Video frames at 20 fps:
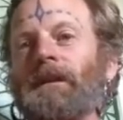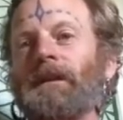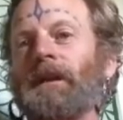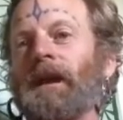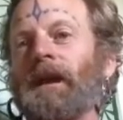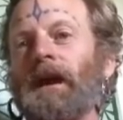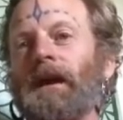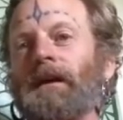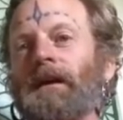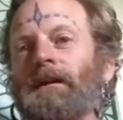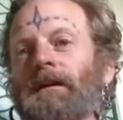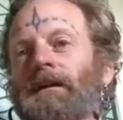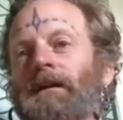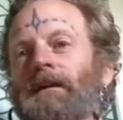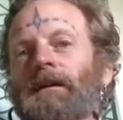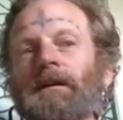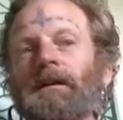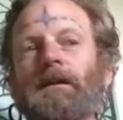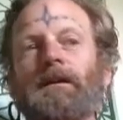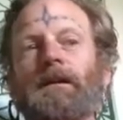Yeah,
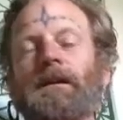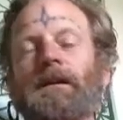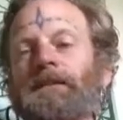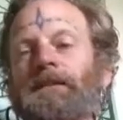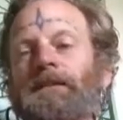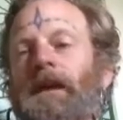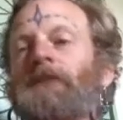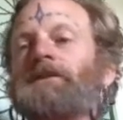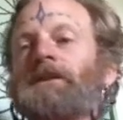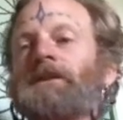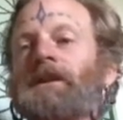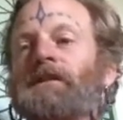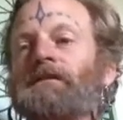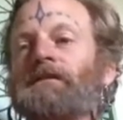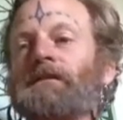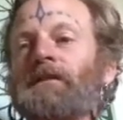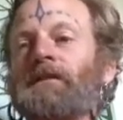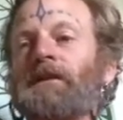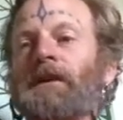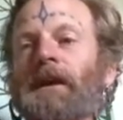intention is
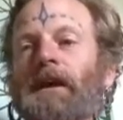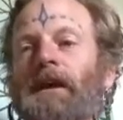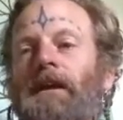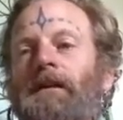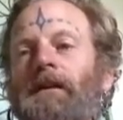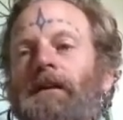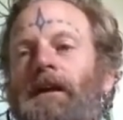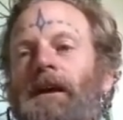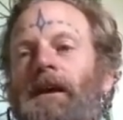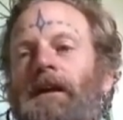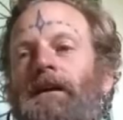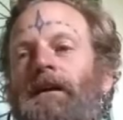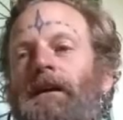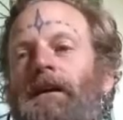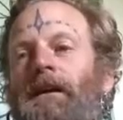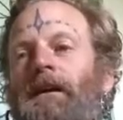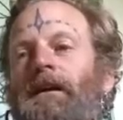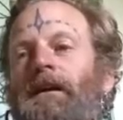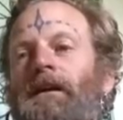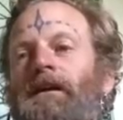good, like,
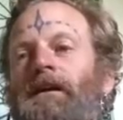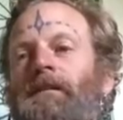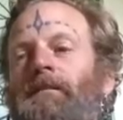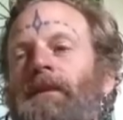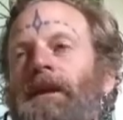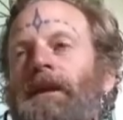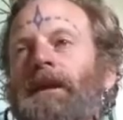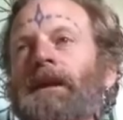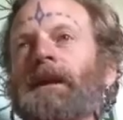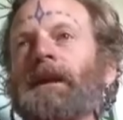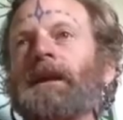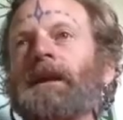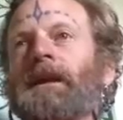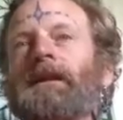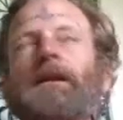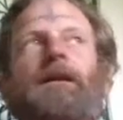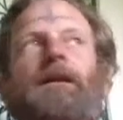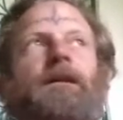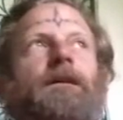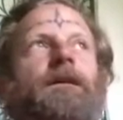but again,
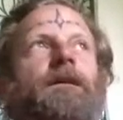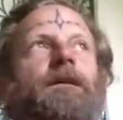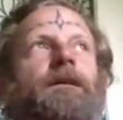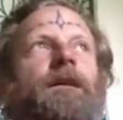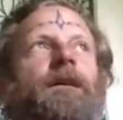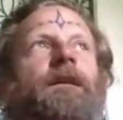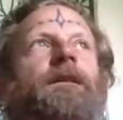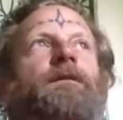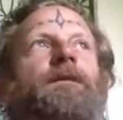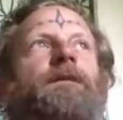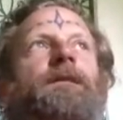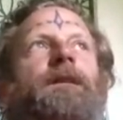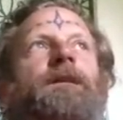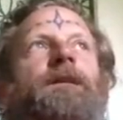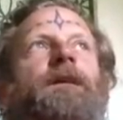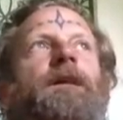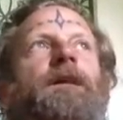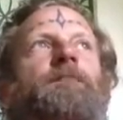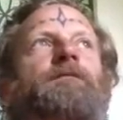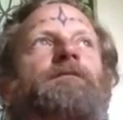anything that
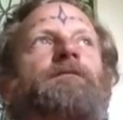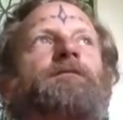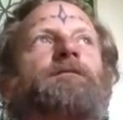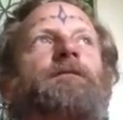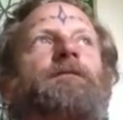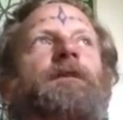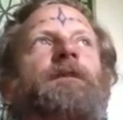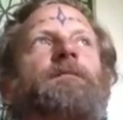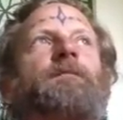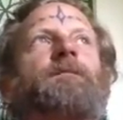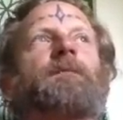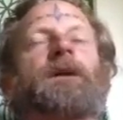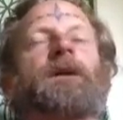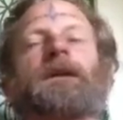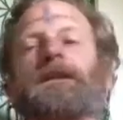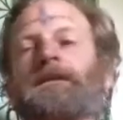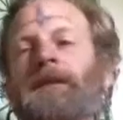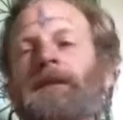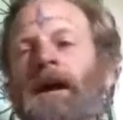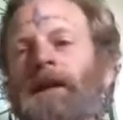comes from an
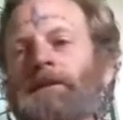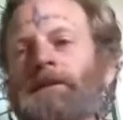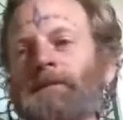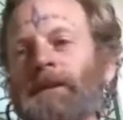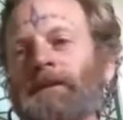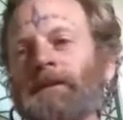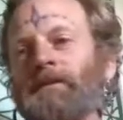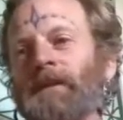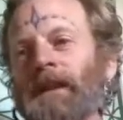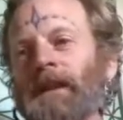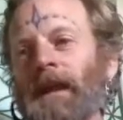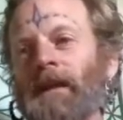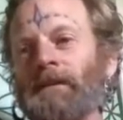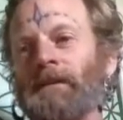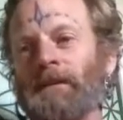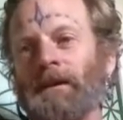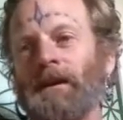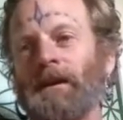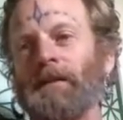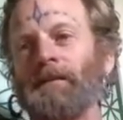attachment to an
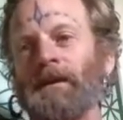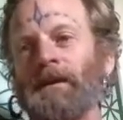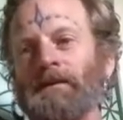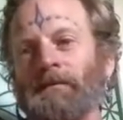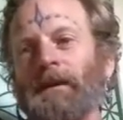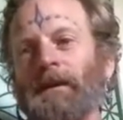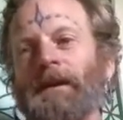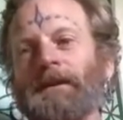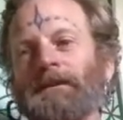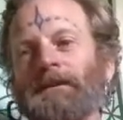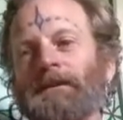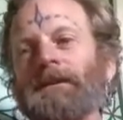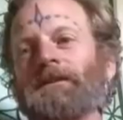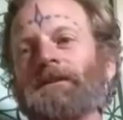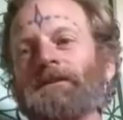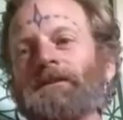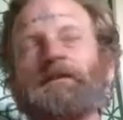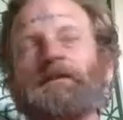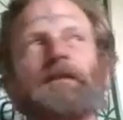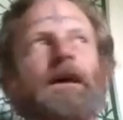outcome, as my teacher
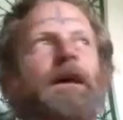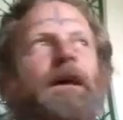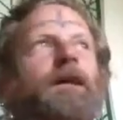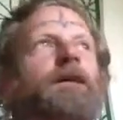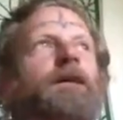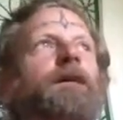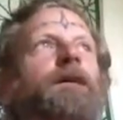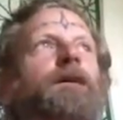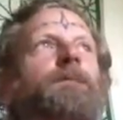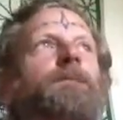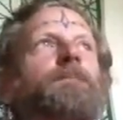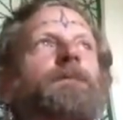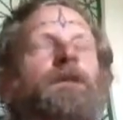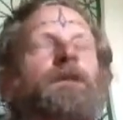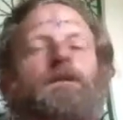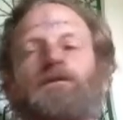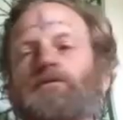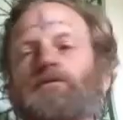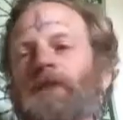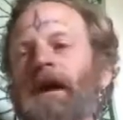said,
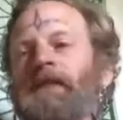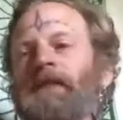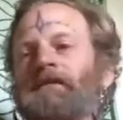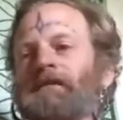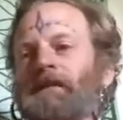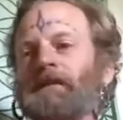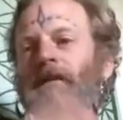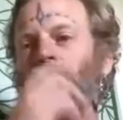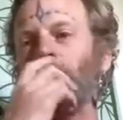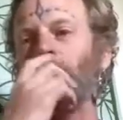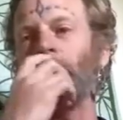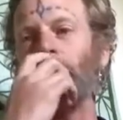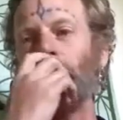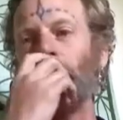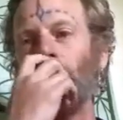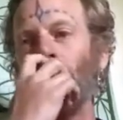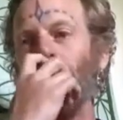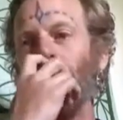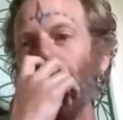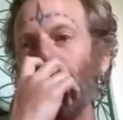drives you in a
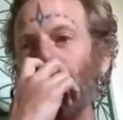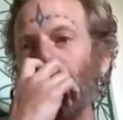way